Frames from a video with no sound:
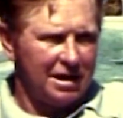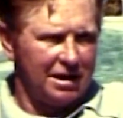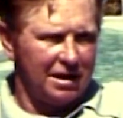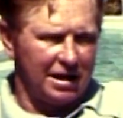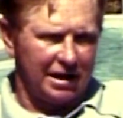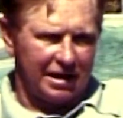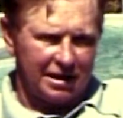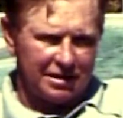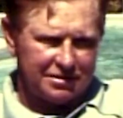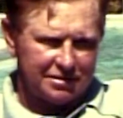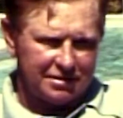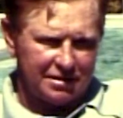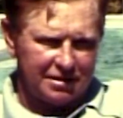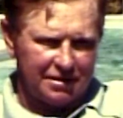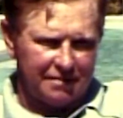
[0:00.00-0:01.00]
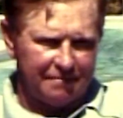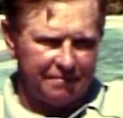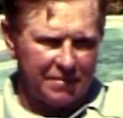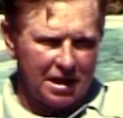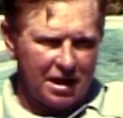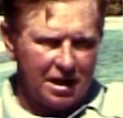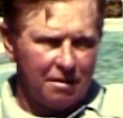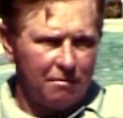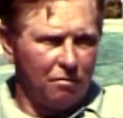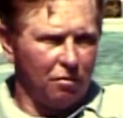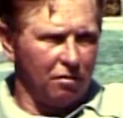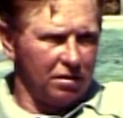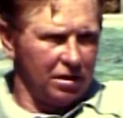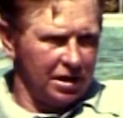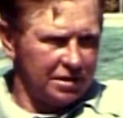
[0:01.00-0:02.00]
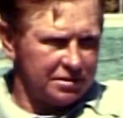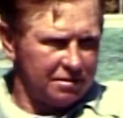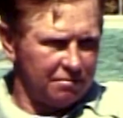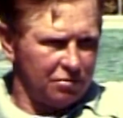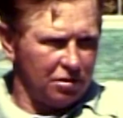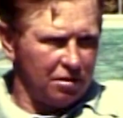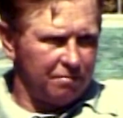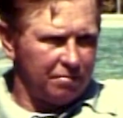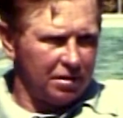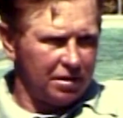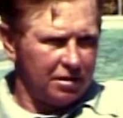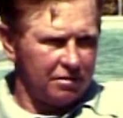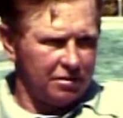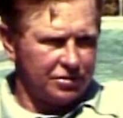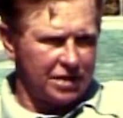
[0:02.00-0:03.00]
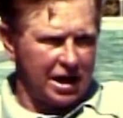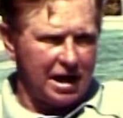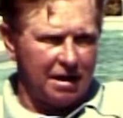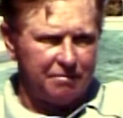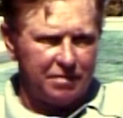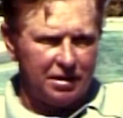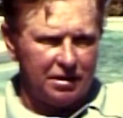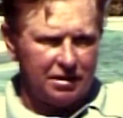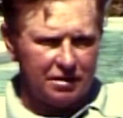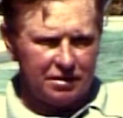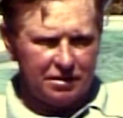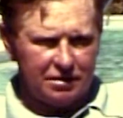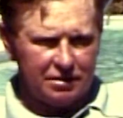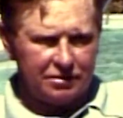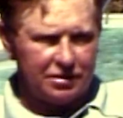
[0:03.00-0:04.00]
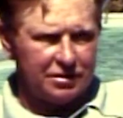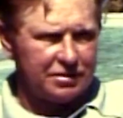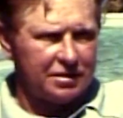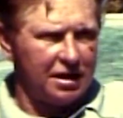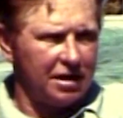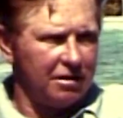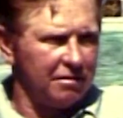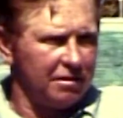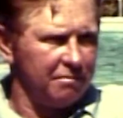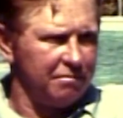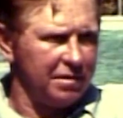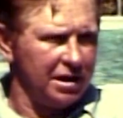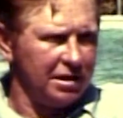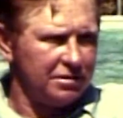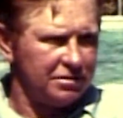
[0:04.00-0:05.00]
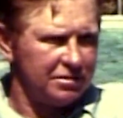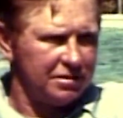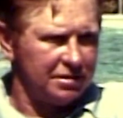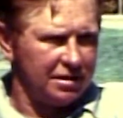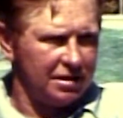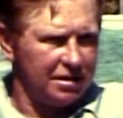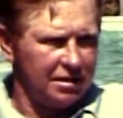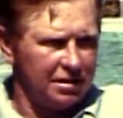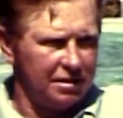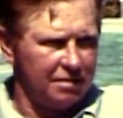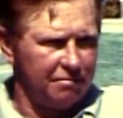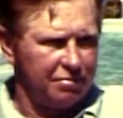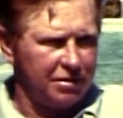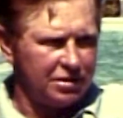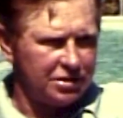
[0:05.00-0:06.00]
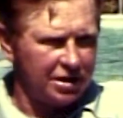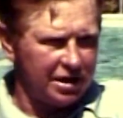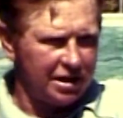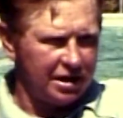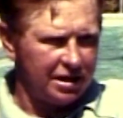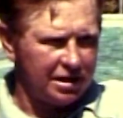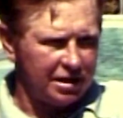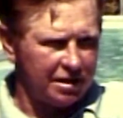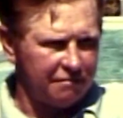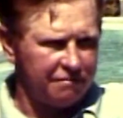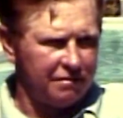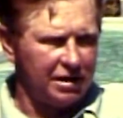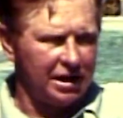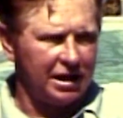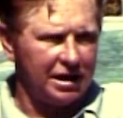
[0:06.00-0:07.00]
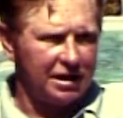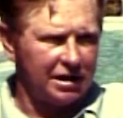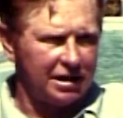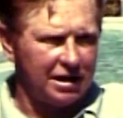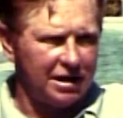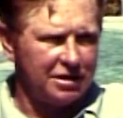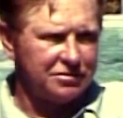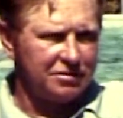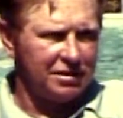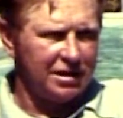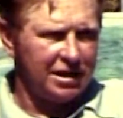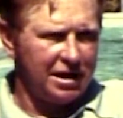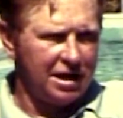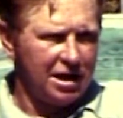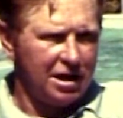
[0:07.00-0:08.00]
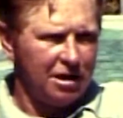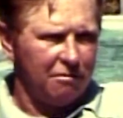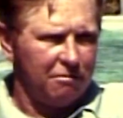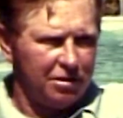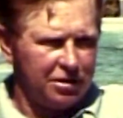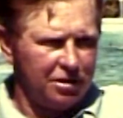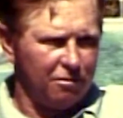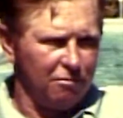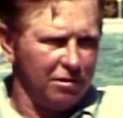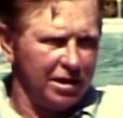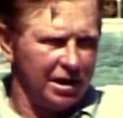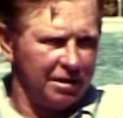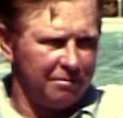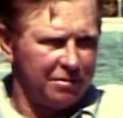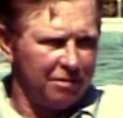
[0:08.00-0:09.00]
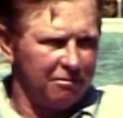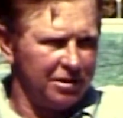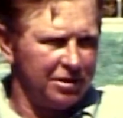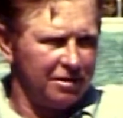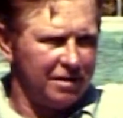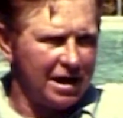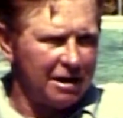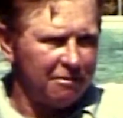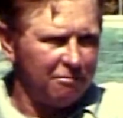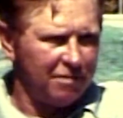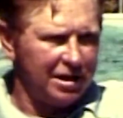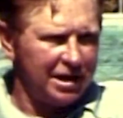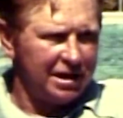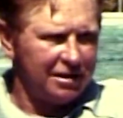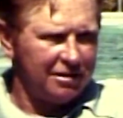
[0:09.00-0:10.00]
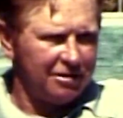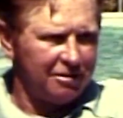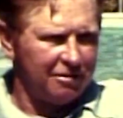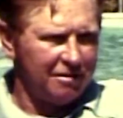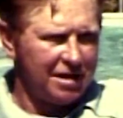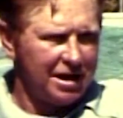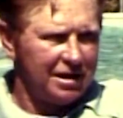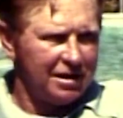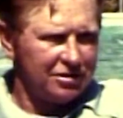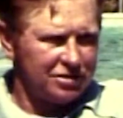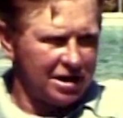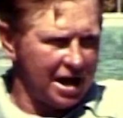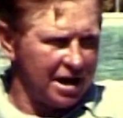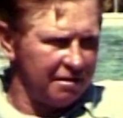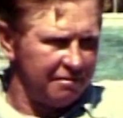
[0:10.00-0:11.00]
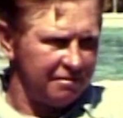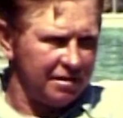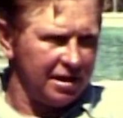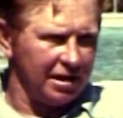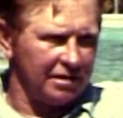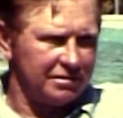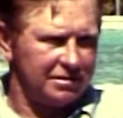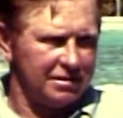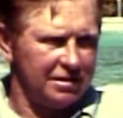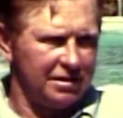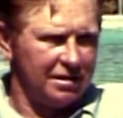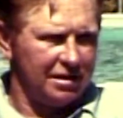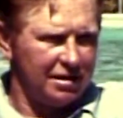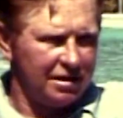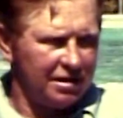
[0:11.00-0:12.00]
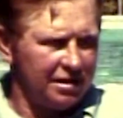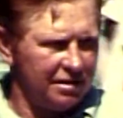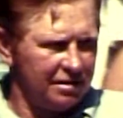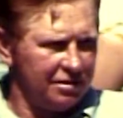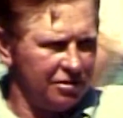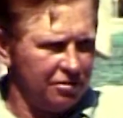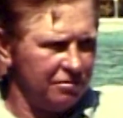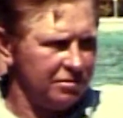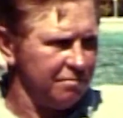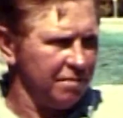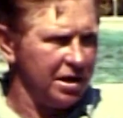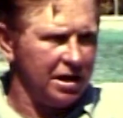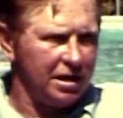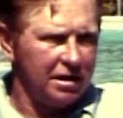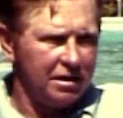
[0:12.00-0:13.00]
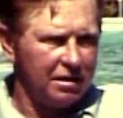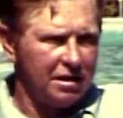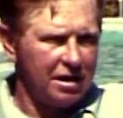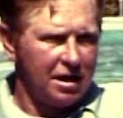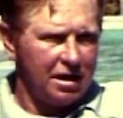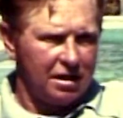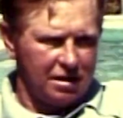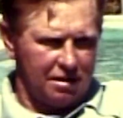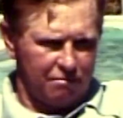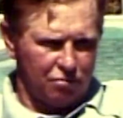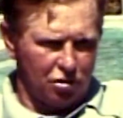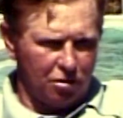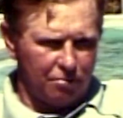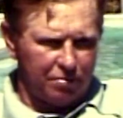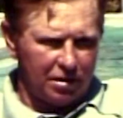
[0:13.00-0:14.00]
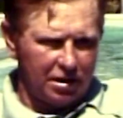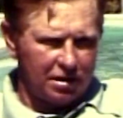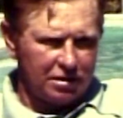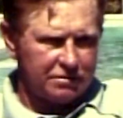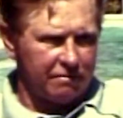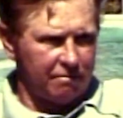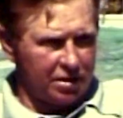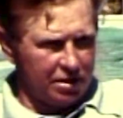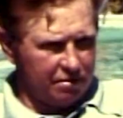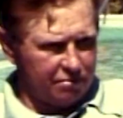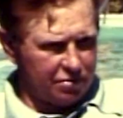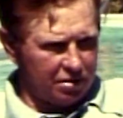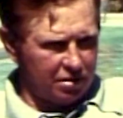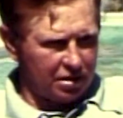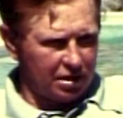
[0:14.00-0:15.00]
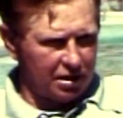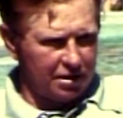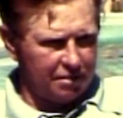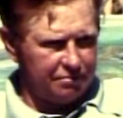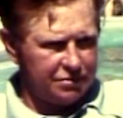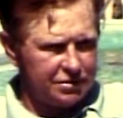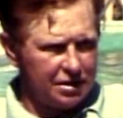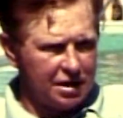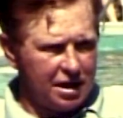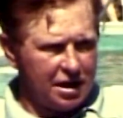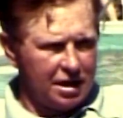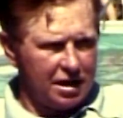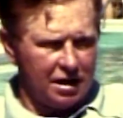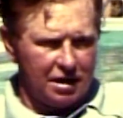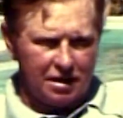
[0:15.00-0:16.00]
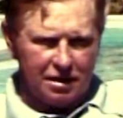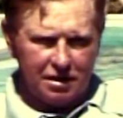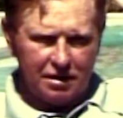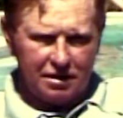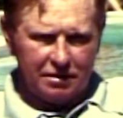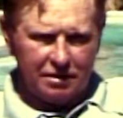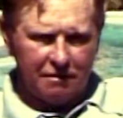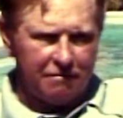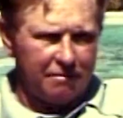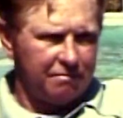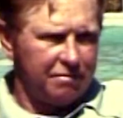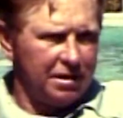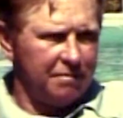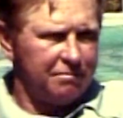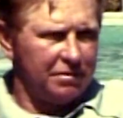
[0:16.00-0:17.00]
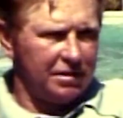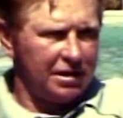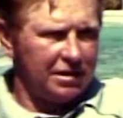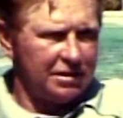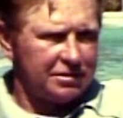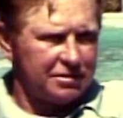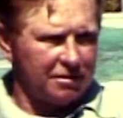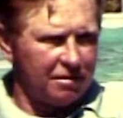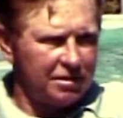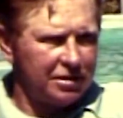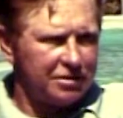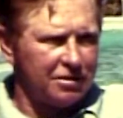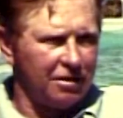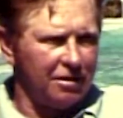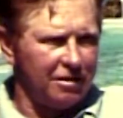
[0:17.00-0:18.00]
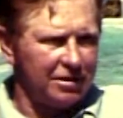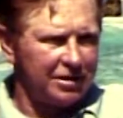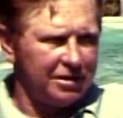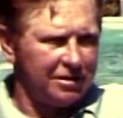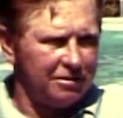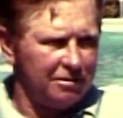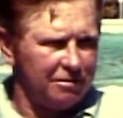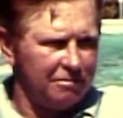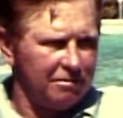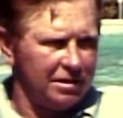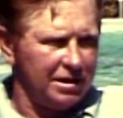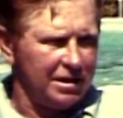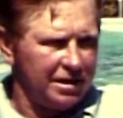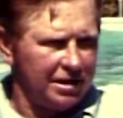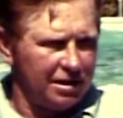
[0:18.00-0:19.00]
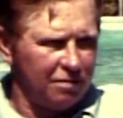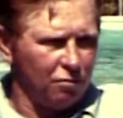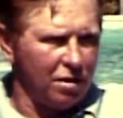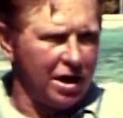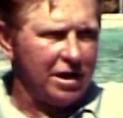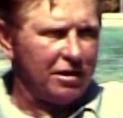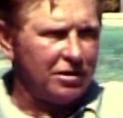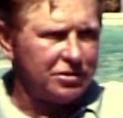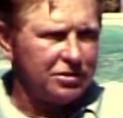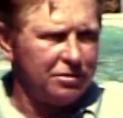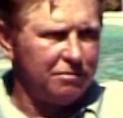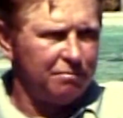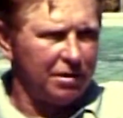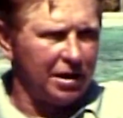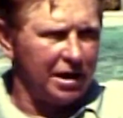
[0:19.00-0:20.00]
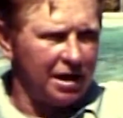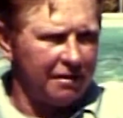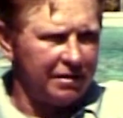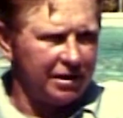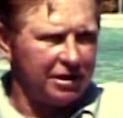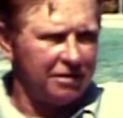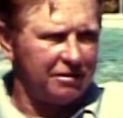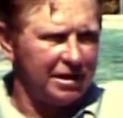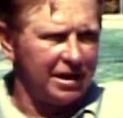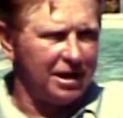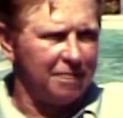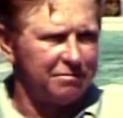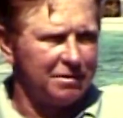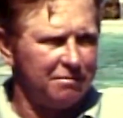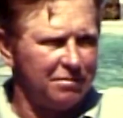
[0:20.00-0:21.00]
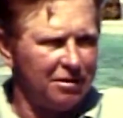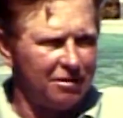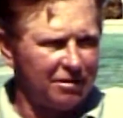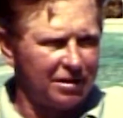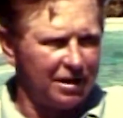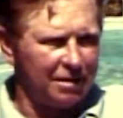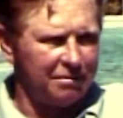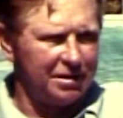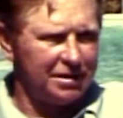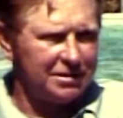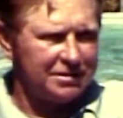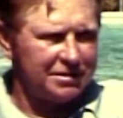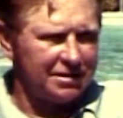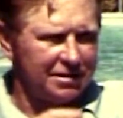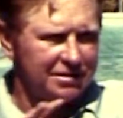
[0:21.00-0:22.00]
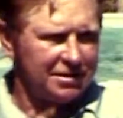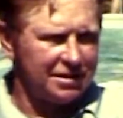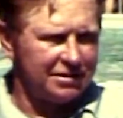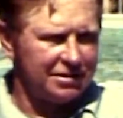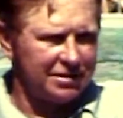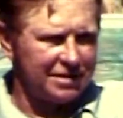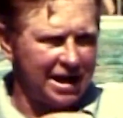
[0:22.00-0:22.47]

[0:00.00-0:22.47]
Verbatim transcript: I guess. Uh, more or less, the ball player is happy uh, just sitting on a bench, uh, pinch hitting, and filling in occasionally when you're winning. But when you're not winning, you know, there's a lot of things. Uh, the news media, uh, ball players from other ball clubs, uh, different people, they start to talk, you know, why uh, aren't you playing? I think you can help the ball club. And this is just